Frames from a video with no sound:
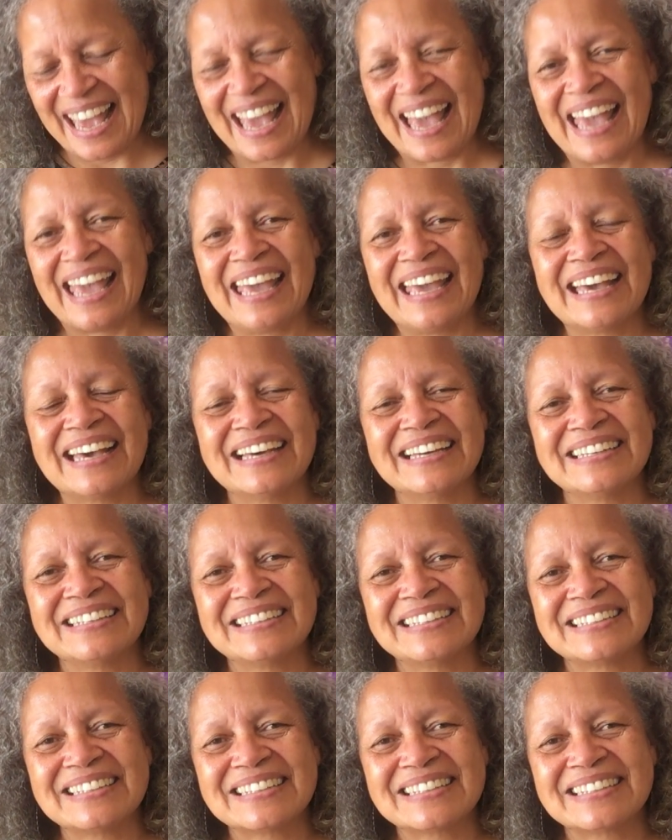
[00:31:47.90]

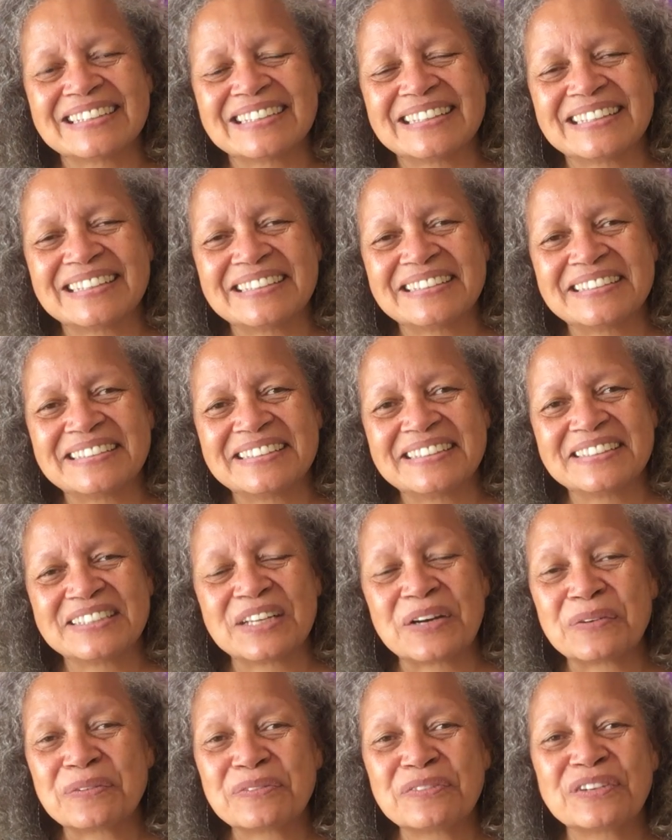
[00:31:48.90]
And
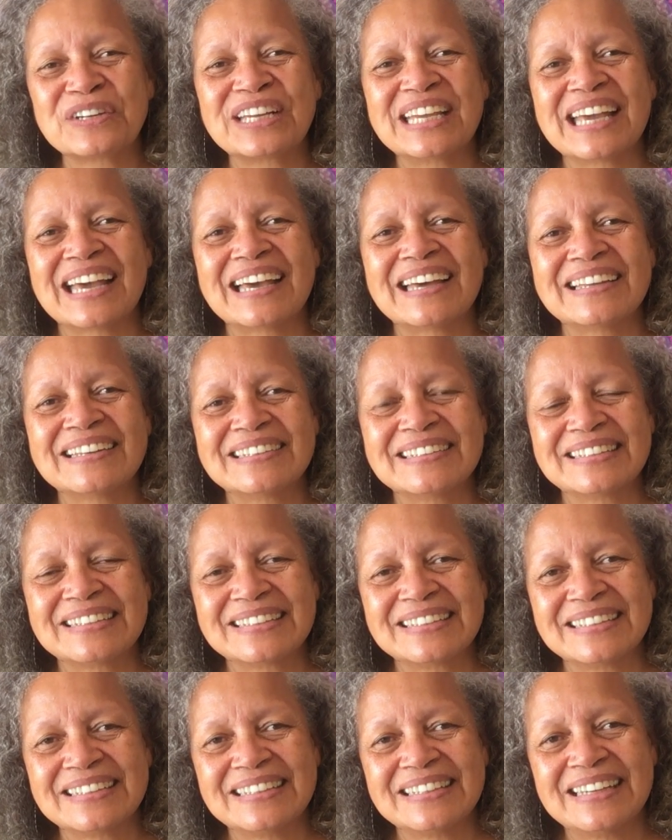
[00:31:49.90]
don't forget,
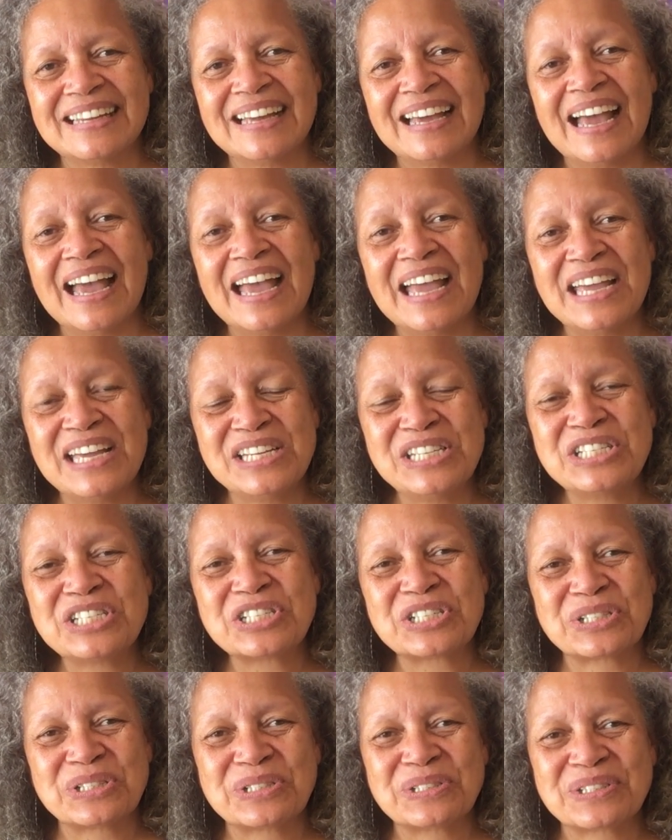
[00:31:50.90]

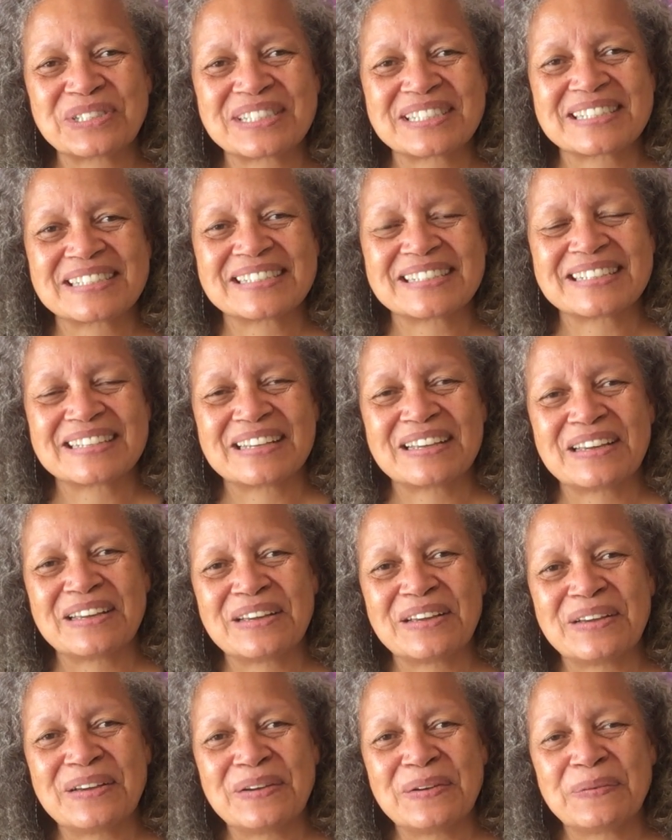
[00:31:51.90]
angels,
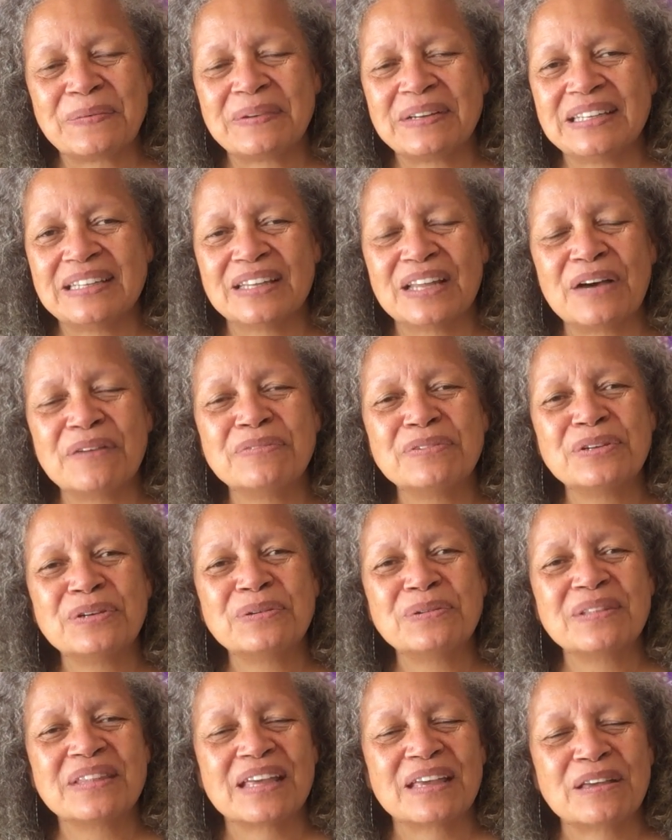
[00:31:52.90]
we love
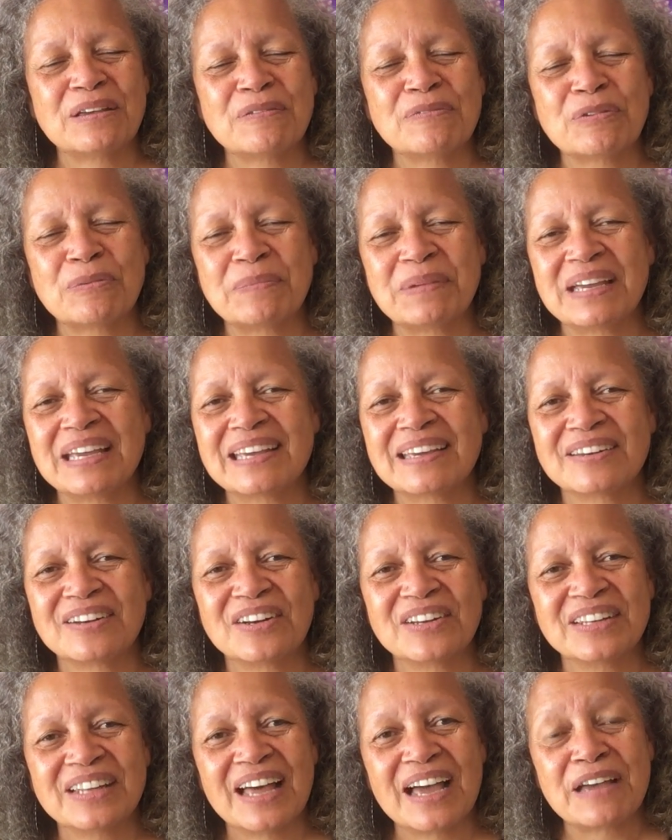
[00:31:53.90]
you. Thank you for being in
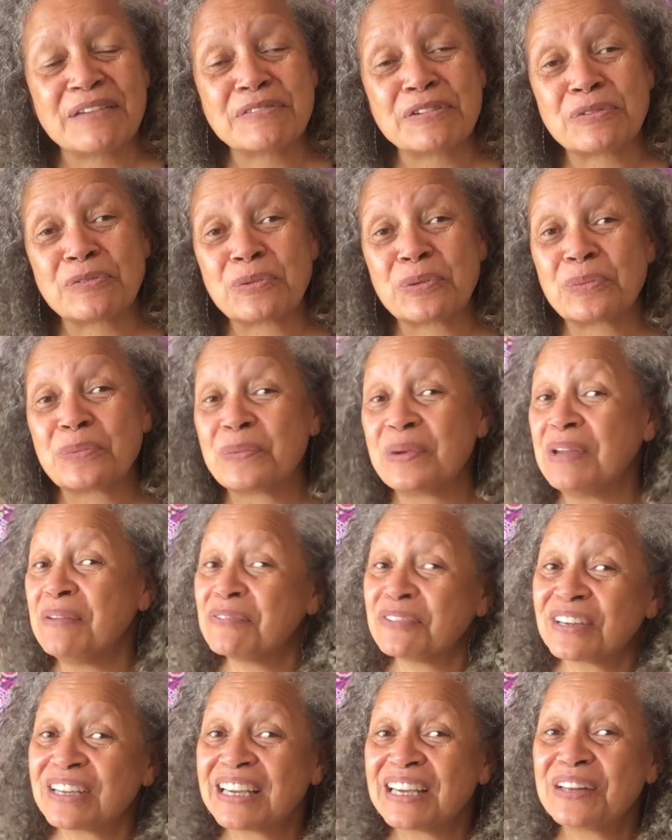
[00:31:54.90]
our life. And when we
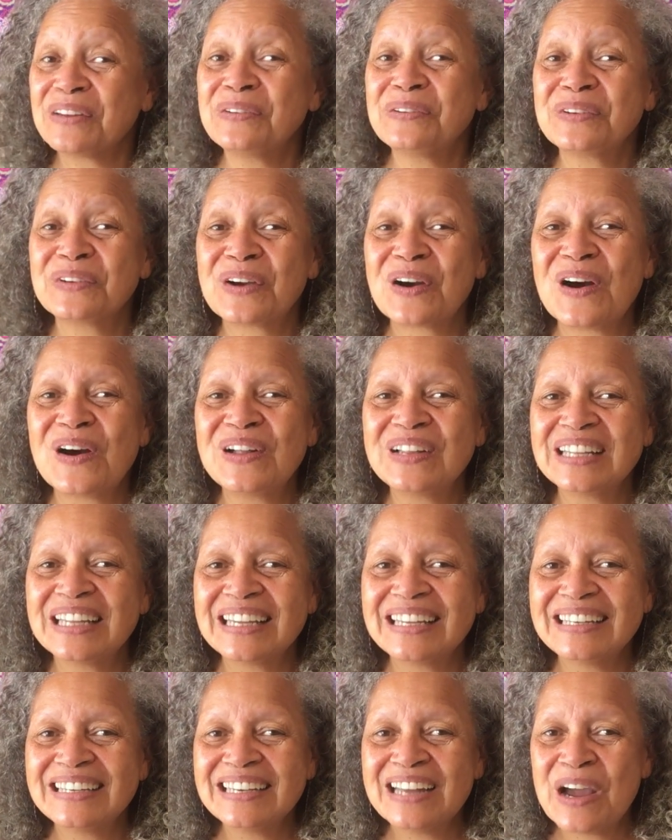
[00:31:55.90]
forget who to call
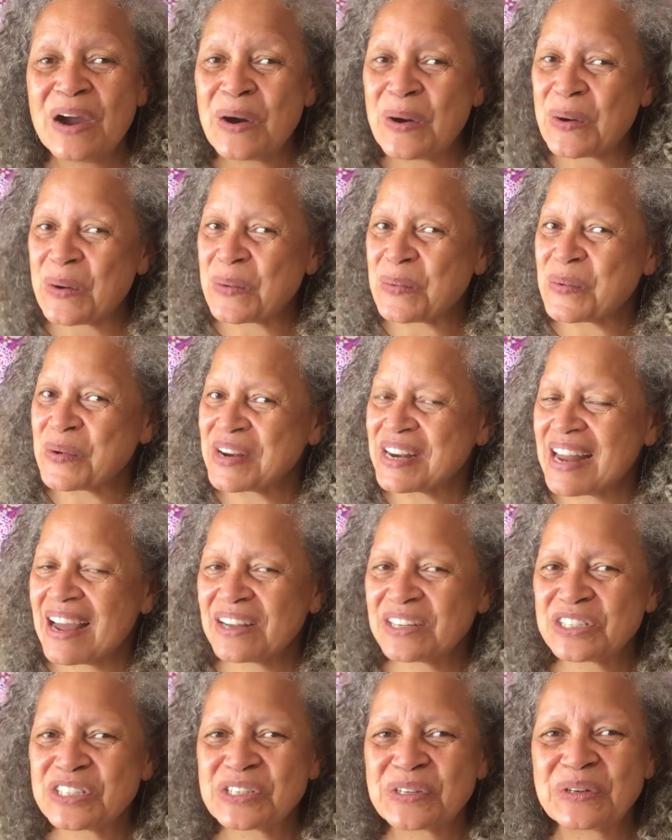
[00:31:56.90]
in or we're
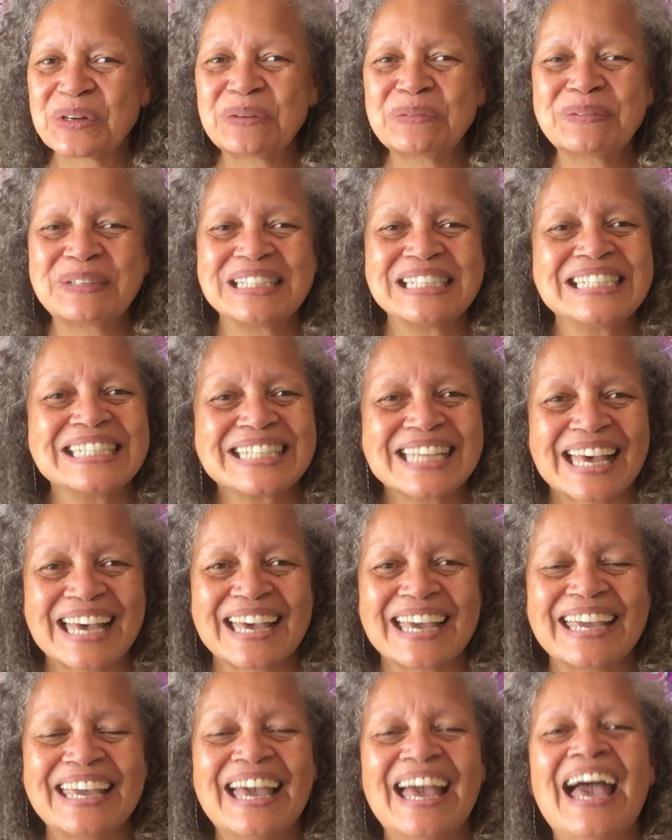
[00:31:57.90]
not sure, we
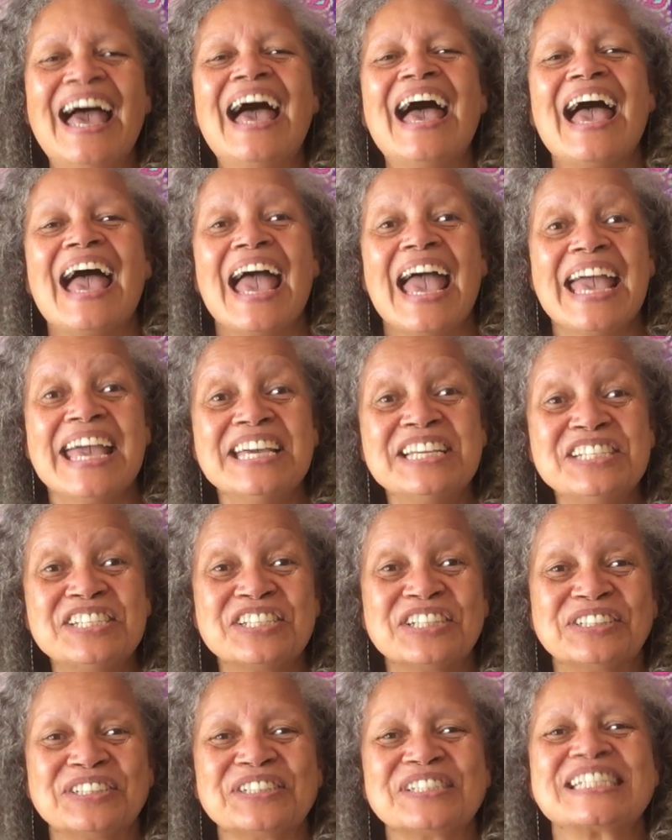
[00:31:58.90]
say,
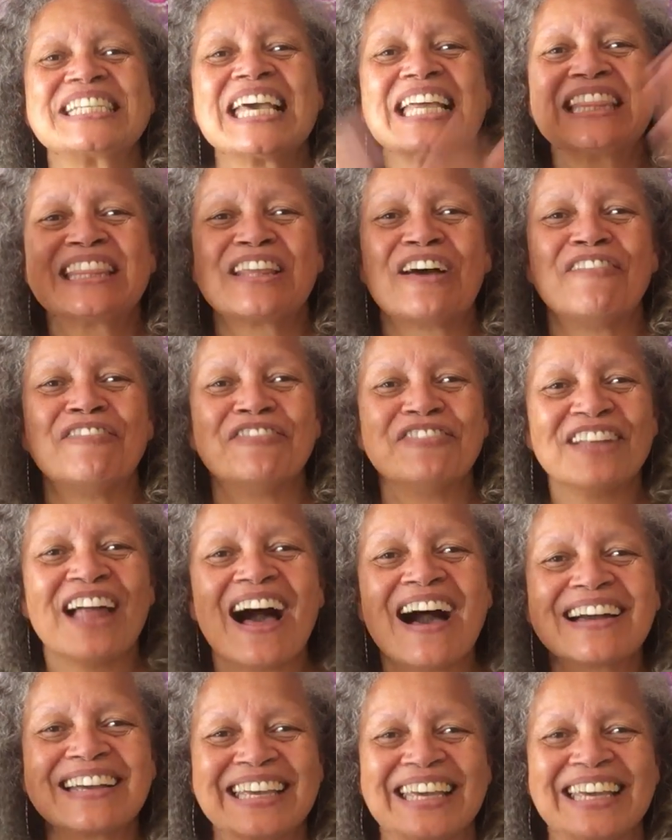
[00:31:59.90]
angels, get the flock